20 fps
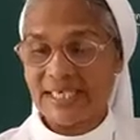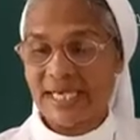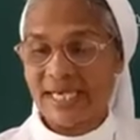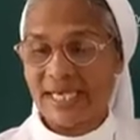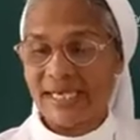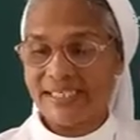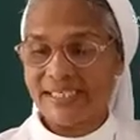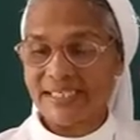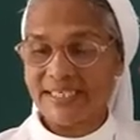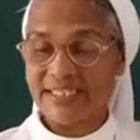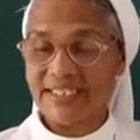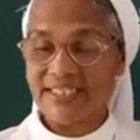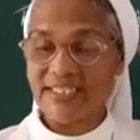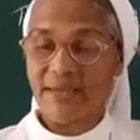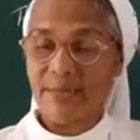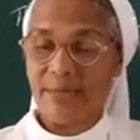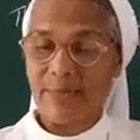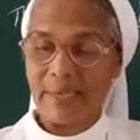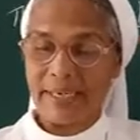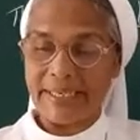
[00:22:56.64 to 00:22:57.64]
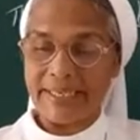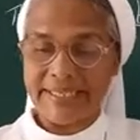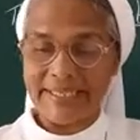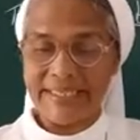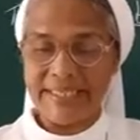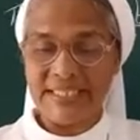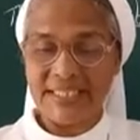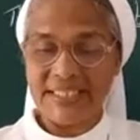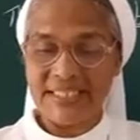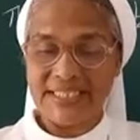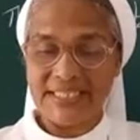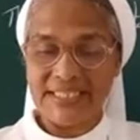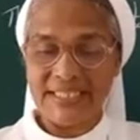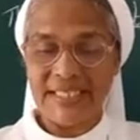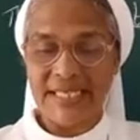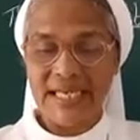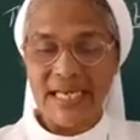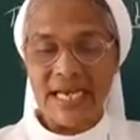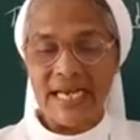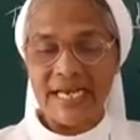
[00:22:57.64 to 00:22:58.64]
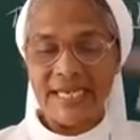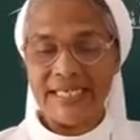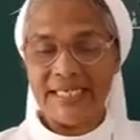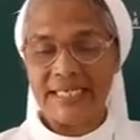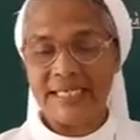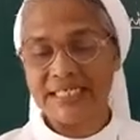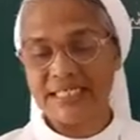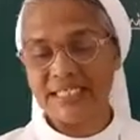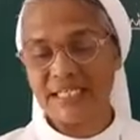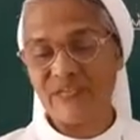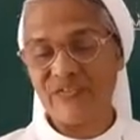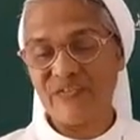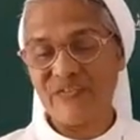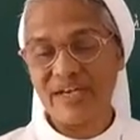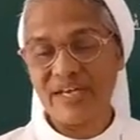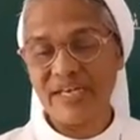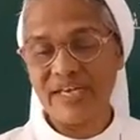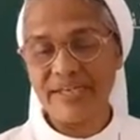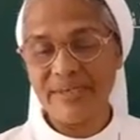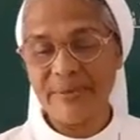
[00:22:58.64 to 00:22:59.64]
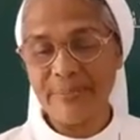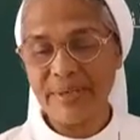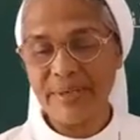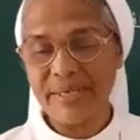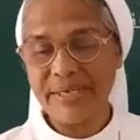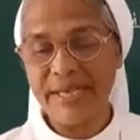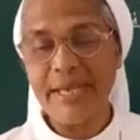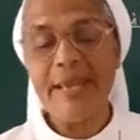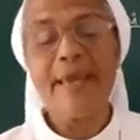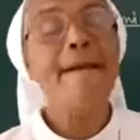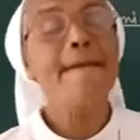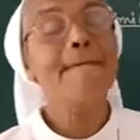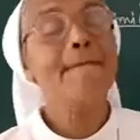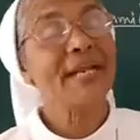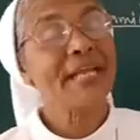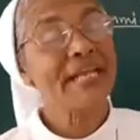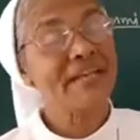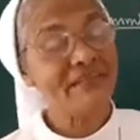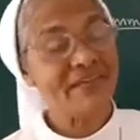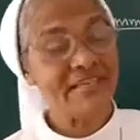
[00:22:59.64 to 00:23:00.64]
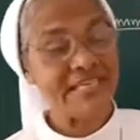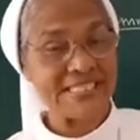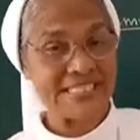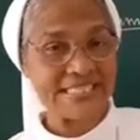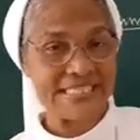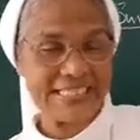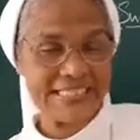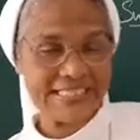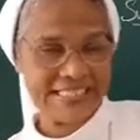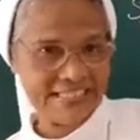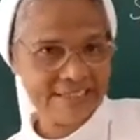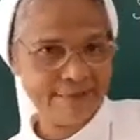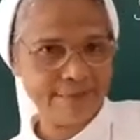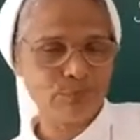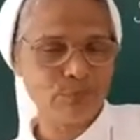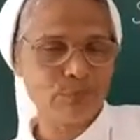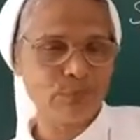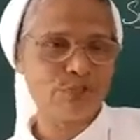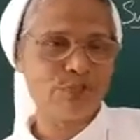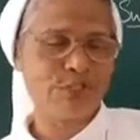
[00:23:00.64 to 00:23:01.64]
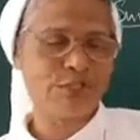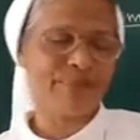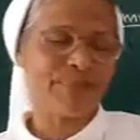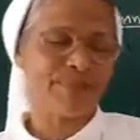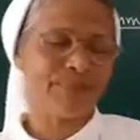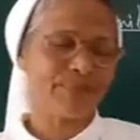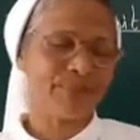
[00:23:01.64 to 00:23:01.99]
and it is the mightiest and has defiled many previous attempts.